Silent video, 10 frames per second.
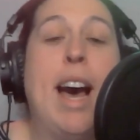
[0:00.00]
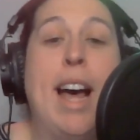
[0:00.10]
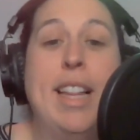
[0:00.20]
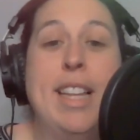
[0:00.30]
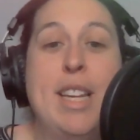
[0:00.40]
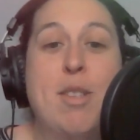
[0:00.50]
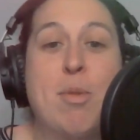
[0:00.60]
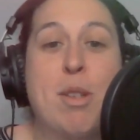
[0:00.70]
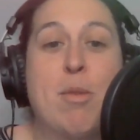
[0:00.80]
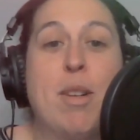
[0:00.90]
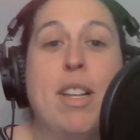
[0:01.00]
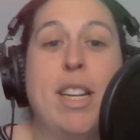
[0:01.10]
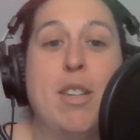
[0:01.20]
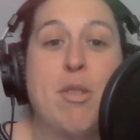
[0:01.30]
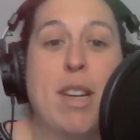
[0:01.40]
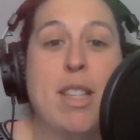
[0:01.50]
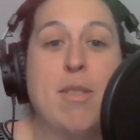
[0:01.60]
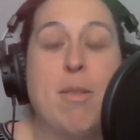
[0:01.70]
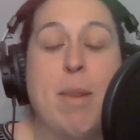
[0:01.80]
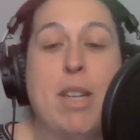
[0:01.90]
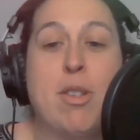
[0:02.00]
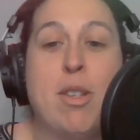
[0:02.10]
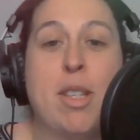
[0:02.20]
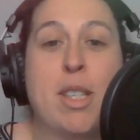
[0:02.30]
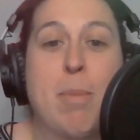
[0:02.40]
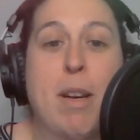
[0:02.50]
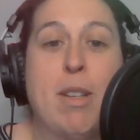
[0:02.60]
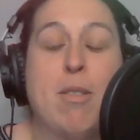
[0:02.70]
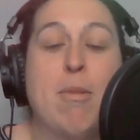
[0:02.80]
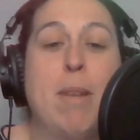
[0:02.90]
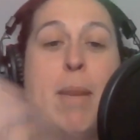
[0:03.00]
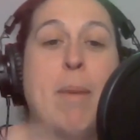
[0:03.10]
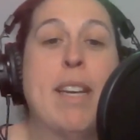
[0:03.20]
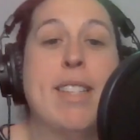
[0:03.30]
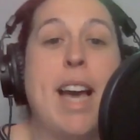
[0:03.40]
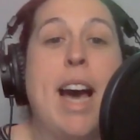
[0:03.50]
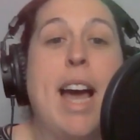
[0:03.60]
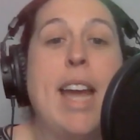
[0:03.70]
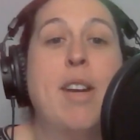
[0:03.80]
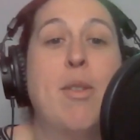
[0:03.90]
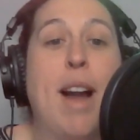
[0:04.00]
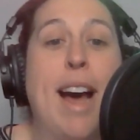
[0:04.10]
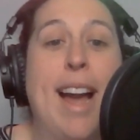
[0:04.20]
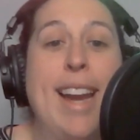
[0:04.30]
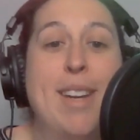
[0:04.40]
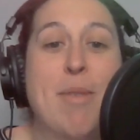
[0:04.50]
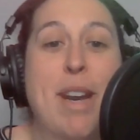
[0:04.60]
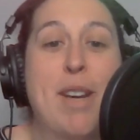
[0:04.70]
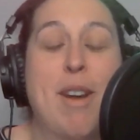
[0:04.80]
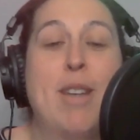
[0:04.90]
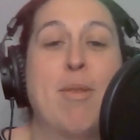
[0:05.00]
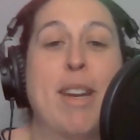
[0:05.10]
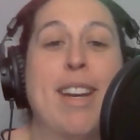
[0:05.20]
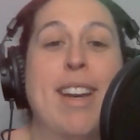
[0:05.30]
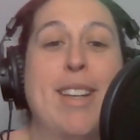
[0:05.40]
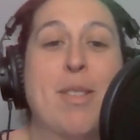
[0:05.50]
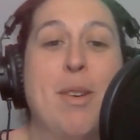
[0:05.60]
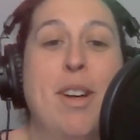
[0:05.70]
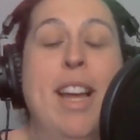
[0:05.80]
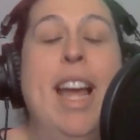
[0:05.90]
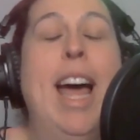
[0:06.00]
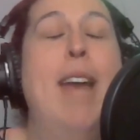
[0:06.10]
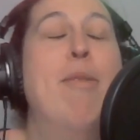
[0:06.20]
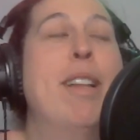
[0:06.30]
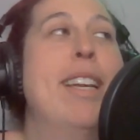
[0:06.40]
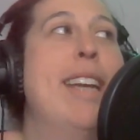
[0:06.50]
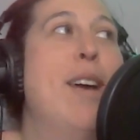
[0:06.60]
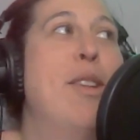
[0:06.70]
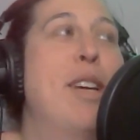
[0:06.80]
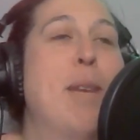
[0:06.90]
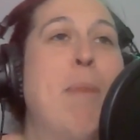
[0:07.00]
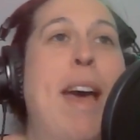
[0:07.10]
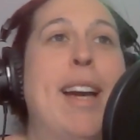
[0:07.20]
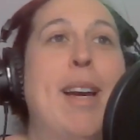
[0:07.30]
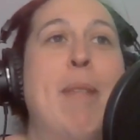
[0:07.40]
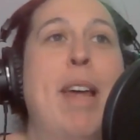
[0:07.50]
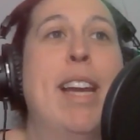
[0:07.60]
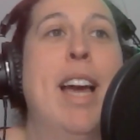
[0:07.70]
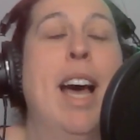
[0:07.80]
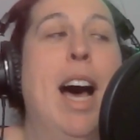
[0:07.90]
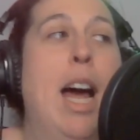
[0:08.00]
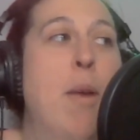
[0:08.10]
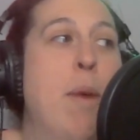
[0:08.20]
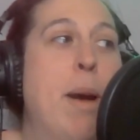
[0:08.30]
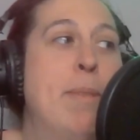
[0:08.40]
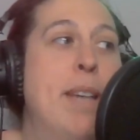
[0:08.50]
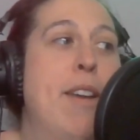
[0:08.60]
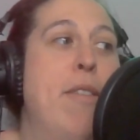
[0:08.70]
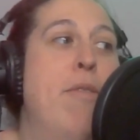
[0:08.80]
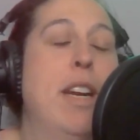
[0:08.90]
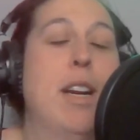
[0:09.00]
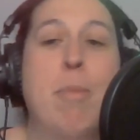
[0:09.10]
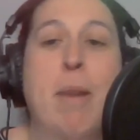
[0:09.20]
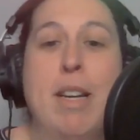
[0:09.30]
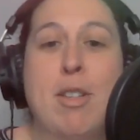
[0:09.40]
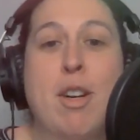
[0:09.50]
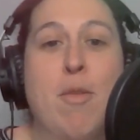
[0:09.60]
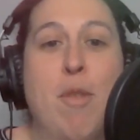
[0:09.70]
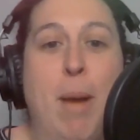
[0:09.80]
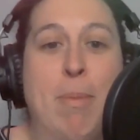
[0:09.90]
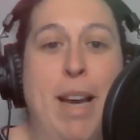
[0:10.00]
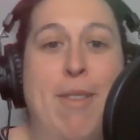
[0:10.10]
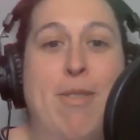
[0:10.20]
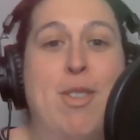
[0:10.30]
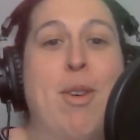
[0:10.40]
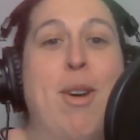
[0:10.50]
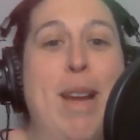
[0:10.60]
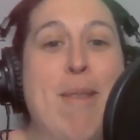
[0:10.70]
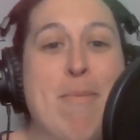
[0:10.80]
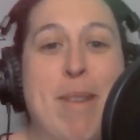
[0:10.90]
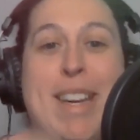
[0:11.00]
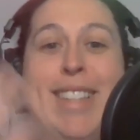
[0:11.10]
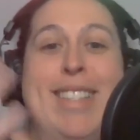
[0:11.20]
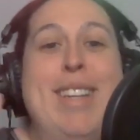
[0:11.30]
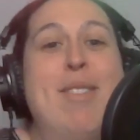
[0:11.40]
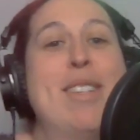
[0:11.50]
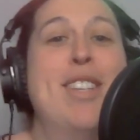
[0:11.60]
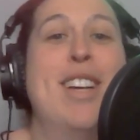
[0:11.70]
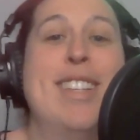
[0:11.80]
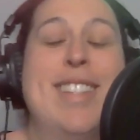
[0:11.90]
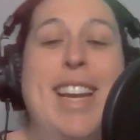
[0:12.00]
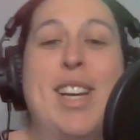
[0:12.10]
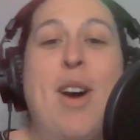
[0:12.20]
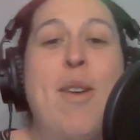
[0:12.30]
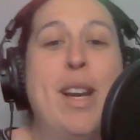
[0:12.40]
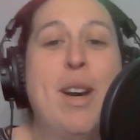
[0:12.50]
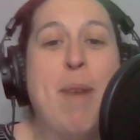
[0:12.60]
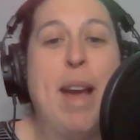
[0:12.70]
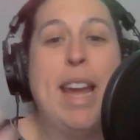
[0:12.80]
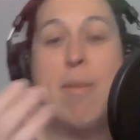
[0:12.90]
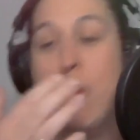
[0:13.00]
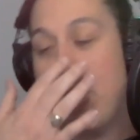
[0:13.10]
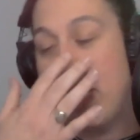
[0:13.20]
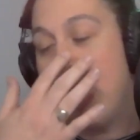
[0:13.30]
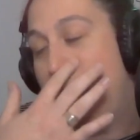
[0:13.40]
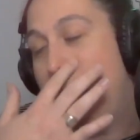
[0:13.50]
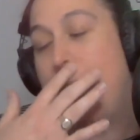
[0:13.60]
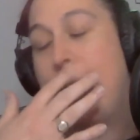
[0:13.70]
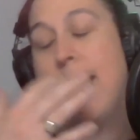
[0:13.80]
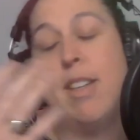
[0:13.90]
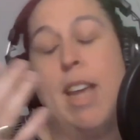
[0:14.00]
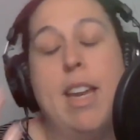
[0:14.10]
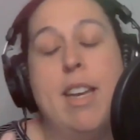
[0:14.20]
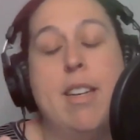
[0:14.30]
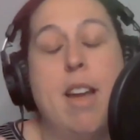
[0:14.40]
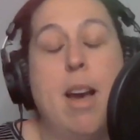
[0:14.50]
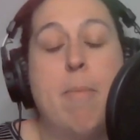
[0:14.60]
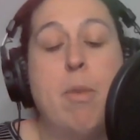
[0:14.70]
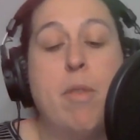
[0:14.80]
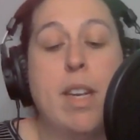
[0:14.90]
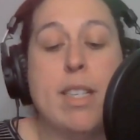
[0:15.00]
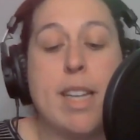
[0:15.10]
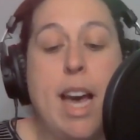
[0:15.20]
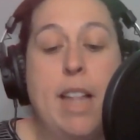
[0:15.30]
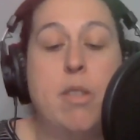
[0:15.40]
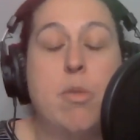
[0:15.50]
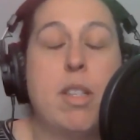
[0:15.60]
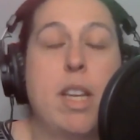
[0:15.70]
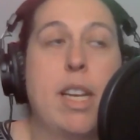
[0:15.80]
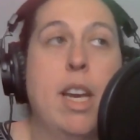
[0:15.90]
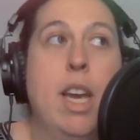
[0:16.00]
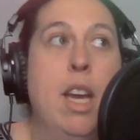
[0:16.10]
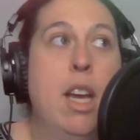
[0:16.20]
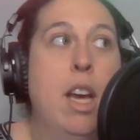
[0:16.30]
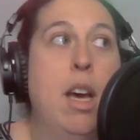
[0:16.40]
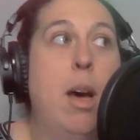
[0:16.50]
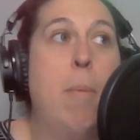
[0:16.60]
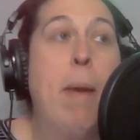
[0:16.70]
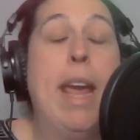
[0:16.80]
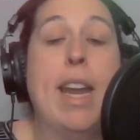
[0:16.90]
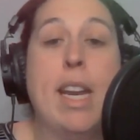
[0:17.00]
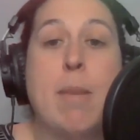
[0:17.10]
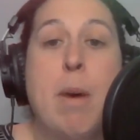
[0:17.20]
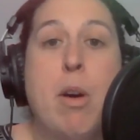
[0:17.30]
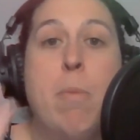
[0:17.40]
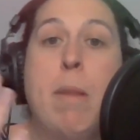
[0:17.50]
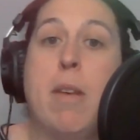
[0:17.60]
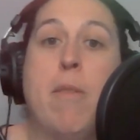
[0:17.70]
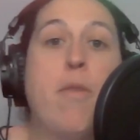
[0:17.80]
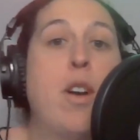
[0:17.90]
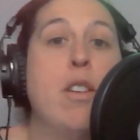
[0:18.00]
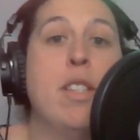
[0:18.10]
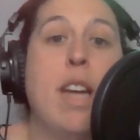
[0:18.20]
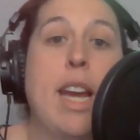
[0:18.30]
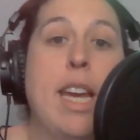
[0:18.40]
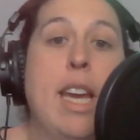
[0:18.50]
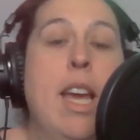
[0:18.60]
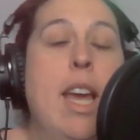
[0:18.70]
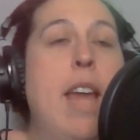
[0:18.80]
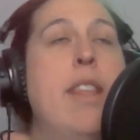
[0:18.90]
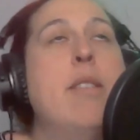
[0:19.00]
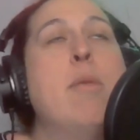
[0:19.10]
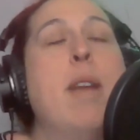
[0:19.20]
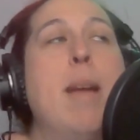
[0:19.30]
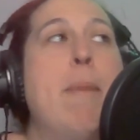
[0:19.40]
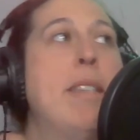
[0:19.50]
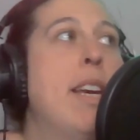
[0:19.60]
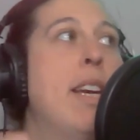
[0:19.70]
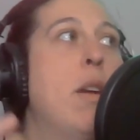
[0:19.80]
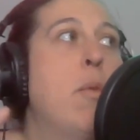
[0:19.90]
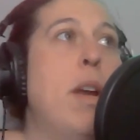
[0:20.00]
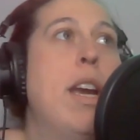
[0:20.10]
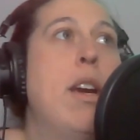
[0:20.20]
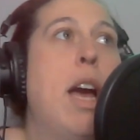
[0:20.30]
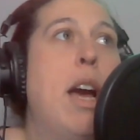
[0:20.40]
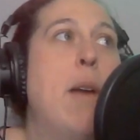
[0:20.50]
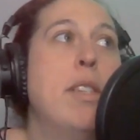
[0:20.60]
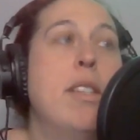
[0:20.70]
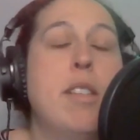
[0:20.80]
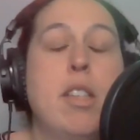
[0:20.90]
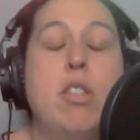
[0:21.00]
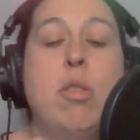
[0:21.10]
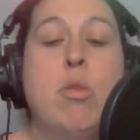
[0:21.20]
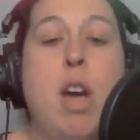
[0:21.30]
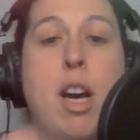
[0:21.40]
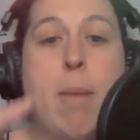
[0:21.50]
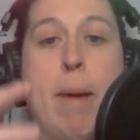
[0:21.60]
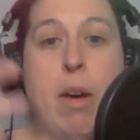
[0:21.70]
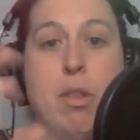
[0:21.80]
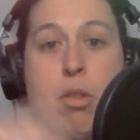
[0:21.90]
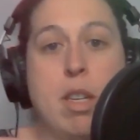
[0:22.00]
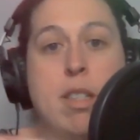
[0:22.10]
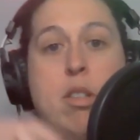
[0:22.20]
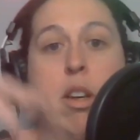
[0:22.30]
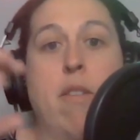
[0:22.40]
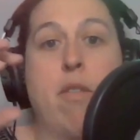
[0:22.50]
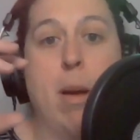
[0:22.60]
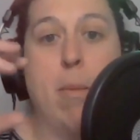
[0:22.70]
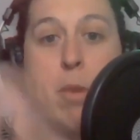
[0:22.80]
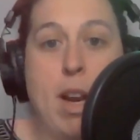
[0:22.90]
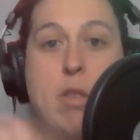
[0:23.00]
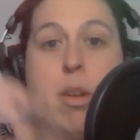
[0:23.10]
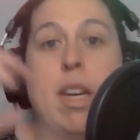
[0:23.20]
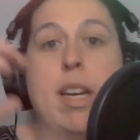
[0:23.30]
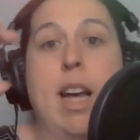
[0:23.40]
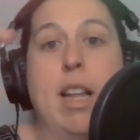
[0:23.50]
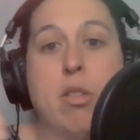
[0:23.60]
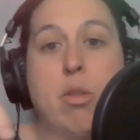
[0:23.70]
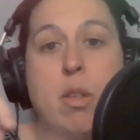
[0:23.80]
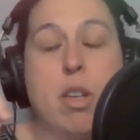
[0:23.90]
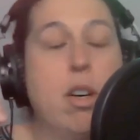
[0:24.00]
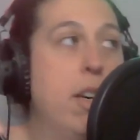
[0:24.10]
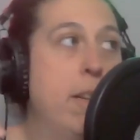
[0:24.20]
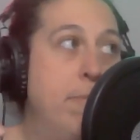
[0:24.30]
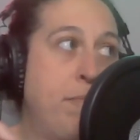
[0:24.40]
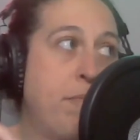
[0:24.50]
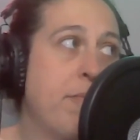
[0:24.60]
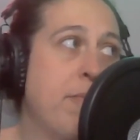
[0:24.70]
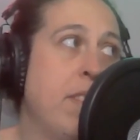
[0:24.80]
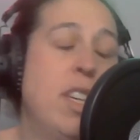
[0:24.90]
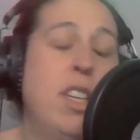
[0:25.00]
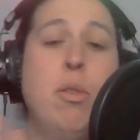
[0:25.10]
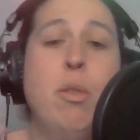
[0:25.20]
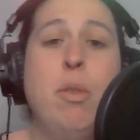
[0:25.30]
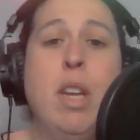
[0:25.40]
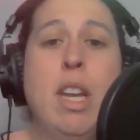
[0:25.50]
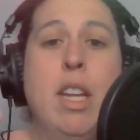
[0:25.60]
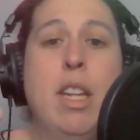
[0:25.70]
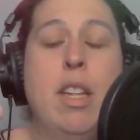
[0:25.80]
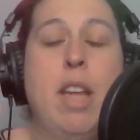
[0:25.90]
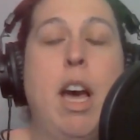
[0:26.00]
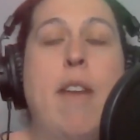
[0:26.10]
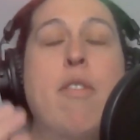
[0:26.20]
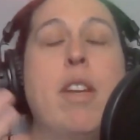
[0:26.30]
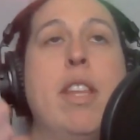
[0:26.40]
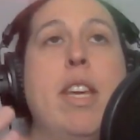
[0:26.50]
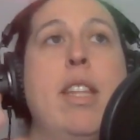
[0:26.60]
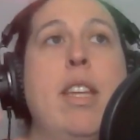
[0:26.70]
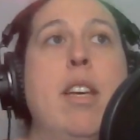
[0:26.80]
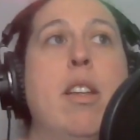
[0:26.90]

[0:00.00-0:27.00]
college was really a transformational experience for me because I cried when I graduated high school. And really now looking back, I'm like, I wept out of fear, but I should have wept out of joy because it was just like going away, moving away, and moving into college was like panic mode. But the first night, and this is what I miss, like when I was listening to you talk about the transition from graduating college to adulthood, you everything